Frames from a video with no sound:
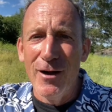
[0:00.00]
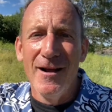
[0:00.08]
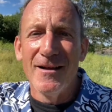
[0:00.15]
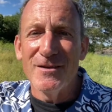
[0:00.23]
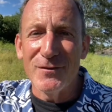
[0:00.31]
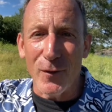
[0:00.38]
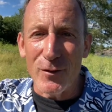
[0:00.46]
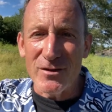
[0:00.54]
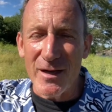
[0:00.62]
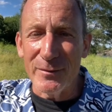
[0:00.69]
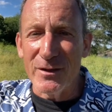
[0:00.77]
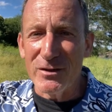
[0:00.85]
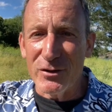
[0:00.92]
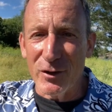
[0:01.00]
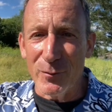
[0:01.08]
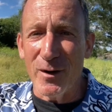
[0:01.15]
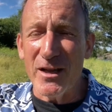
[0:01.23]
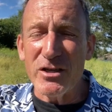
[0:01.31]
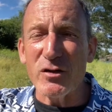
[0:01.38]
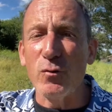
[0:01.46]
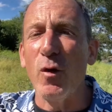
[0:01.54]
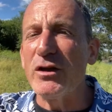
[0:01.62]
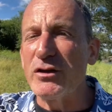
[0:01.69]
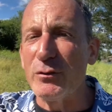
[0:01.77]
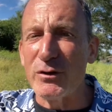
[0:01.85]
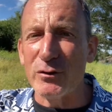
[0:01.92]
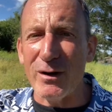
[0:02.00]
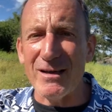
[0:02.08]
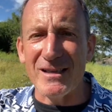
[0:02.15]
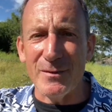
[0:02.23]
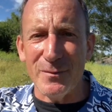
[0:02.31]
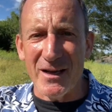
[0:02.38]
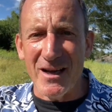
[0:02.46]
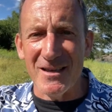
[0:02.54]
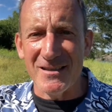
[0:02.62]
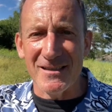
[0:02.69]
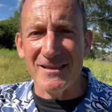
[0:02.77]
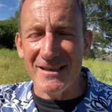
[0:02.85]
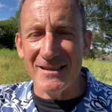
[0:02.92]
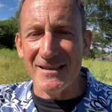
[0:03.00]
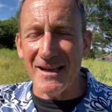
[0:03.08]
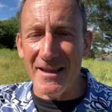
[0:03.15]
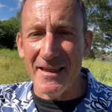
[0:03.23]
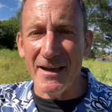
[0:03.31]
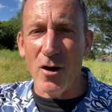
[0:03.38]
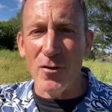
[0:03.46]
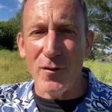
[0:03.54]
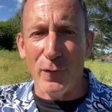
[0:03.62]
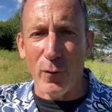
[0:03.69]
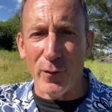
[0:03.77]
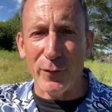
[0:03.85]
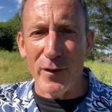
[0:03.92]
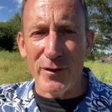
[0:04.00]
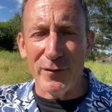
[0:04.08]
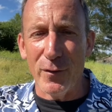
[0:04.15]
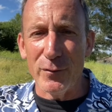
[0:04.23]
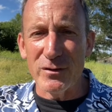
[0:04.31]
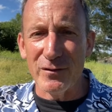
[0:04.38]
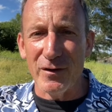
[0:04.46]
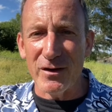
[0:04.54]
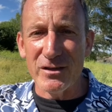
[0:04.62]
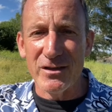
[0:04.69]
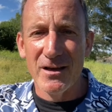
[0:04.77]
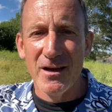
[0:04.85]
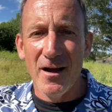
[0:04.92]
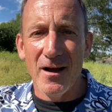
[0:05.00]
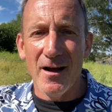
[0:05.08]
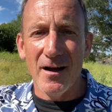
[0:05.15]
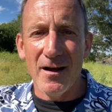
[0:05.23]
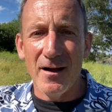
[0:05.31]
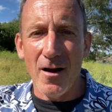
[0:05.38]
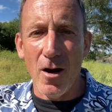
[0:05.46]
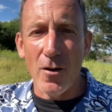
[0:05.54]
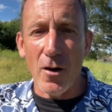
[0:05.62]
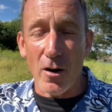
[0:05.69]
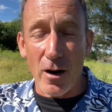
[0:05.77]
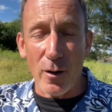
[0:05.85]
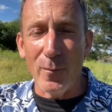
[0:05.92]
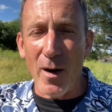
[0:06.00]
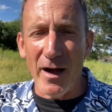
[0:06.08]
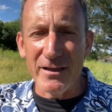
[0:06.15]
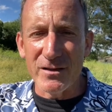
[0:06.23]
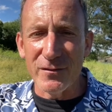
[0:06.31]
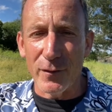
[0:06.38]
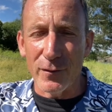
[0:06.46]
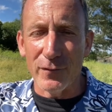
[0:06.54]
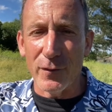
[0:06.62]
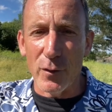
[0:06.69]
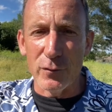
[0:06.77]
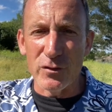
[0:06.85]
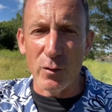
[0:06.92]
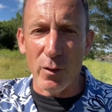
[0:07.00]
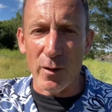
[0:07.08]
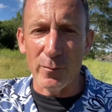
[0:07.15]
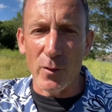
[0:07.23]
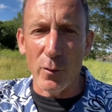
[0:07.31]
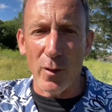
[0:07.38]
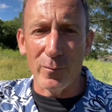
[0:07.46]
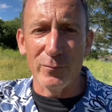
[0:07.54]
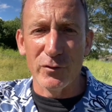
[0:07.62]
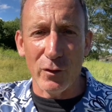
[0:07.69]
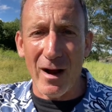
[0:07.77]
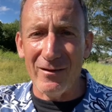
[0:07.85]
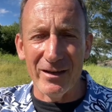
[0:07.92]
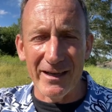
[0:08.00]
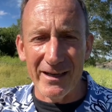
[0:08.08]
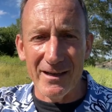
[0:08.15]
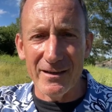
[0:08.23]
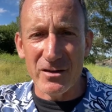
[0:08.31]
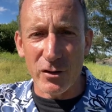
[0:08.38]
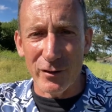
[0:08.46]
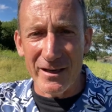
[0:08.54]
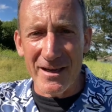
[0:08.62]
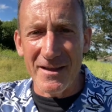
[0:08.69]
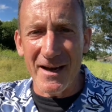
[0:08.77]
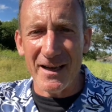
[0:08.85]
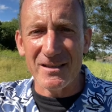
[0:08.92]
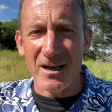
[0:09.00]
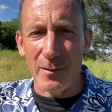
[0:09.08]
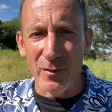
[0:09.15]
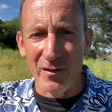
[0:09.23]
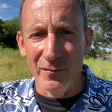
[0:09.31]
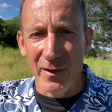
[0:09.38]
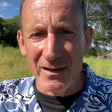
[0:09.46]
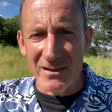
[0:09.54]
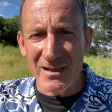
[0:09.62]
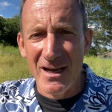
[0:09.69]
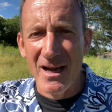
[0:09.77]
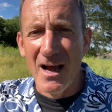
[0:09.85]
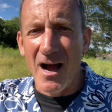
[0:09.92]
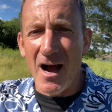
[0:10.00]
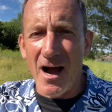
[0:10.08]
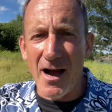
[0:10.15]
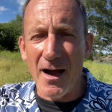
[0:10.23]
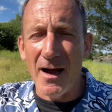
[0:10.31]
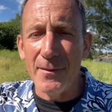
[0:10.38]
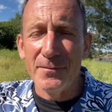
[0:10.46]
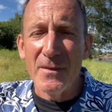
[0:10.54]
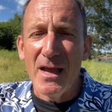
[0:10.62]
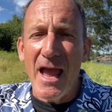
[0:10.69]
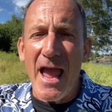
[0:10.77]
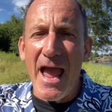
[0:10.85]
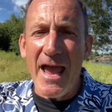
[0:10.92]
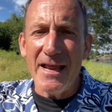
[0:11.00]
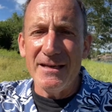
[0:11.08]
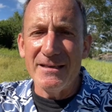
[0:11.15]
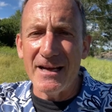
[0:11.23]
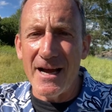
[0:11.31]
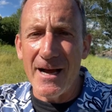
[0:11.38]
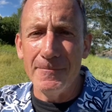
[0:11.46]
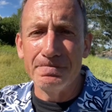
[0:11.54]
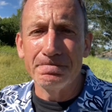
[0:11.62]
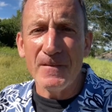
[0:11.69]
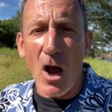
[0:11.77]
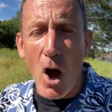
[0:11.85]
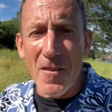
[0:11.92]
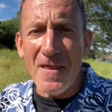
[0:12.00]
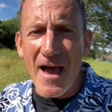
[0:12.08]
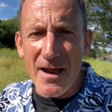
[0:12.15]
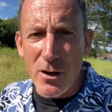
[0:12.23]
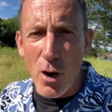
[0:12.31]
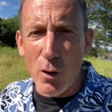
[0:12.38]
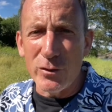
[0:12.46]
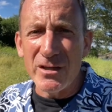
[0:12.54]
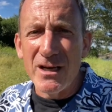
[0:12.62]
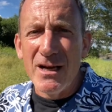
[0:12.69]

as far as I'm concerned. But I just wanted to address it because it's, I think, on the forefront of those of us, on our minds for those who are traveling, certainly in the next couple of months. On that note,